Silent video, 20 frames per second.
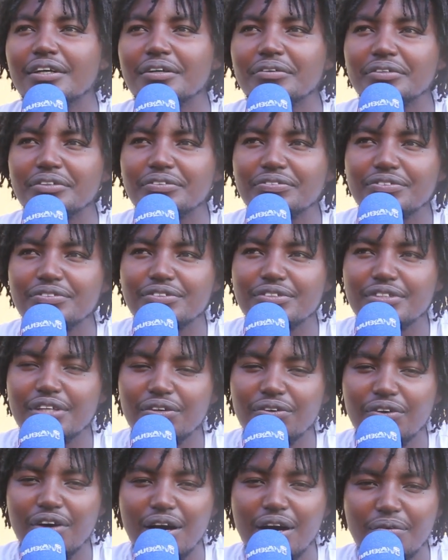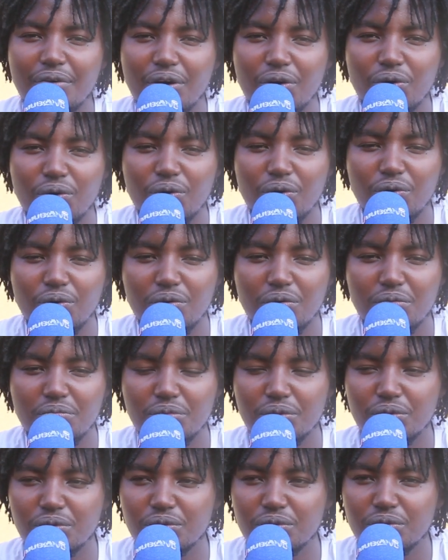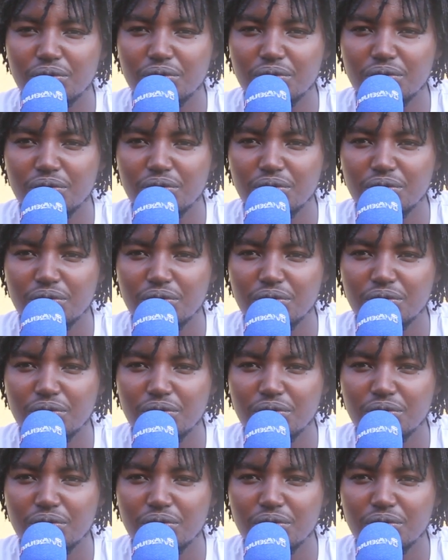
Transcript: bifuza ko habaho umuntu